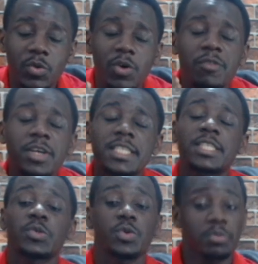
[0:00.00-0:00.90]
of which
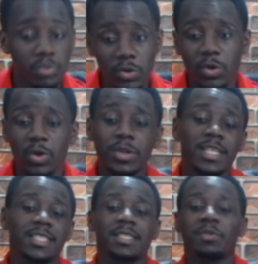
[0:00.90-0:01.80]
it's not Bruno.
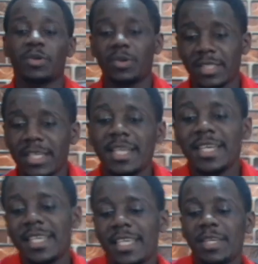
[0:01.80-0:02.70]
That's it, because
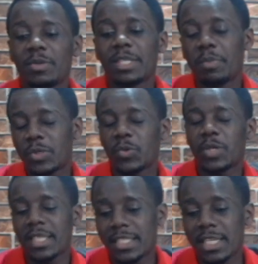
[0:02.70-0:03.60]
he was supposed to
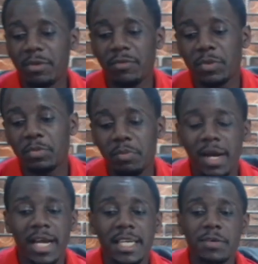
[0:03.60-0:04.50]
win this game of football
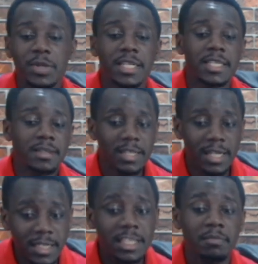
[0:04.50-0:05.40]
by really
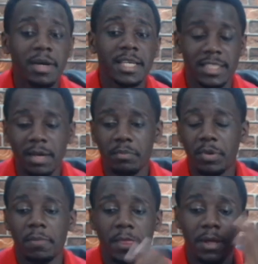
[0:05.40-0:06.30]
leading by
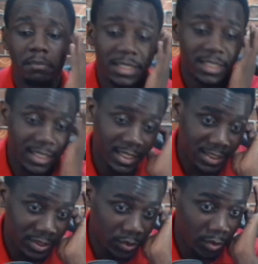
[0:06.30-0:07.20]
example, but he
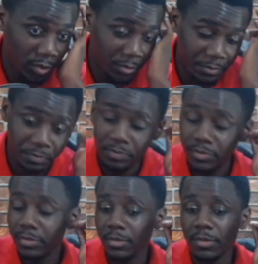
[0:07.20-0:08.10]
didn't. So
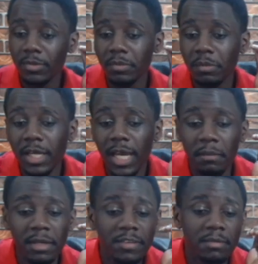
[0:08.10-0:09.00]

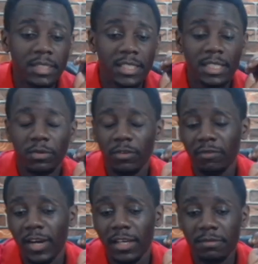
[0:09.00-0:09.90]
I'm giving him a 6 out of
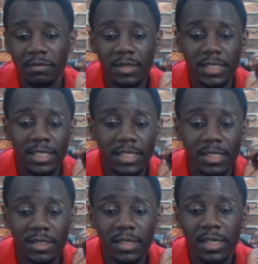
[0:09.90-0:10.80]
5.
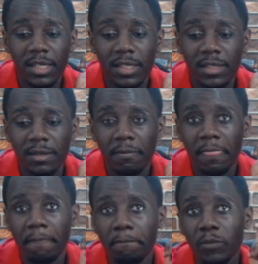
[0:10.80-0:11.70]

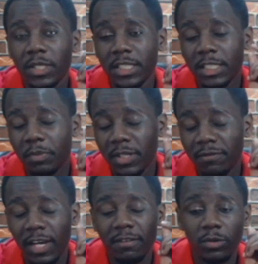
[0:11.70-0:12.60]

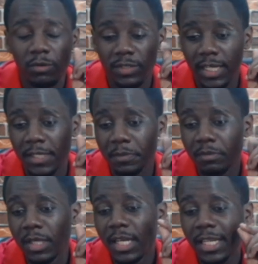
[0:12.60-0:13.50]
6.5 out of 10.
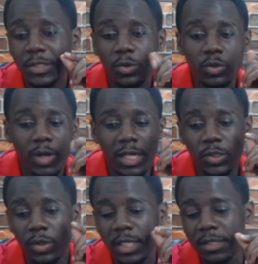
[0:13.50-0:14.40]
Let's go to
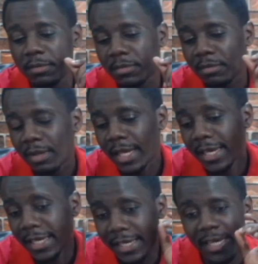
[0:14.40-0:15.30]
Anthony
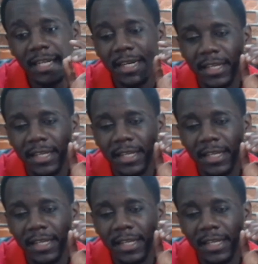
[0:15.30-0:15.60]
again and